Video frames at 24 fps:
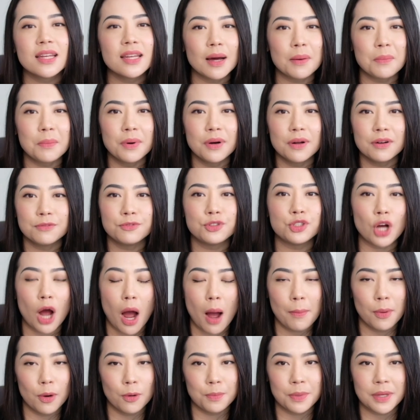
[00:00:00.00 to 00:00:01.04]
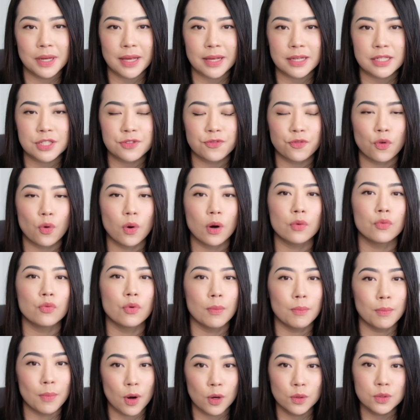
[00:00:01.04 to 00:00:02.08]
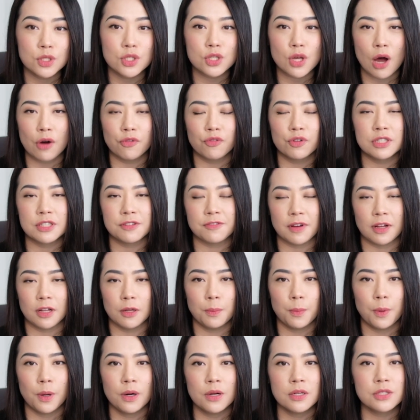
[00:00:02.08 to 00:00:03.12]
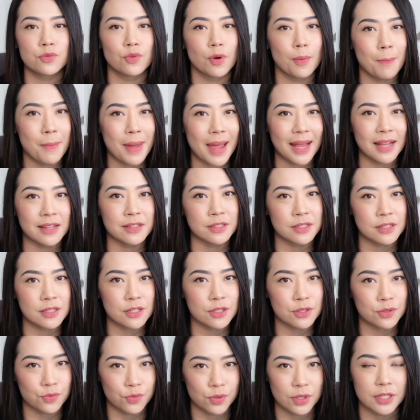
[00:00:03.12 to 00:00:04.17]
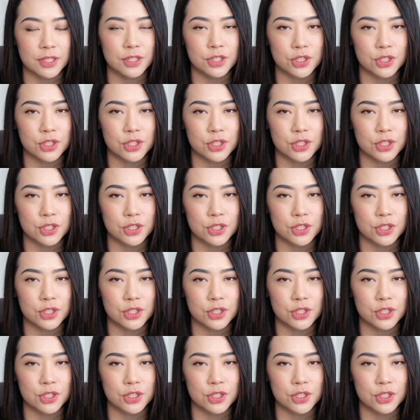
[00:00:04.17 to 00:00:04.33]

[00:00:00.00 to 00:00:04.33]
number of job openings for remote software developers remains really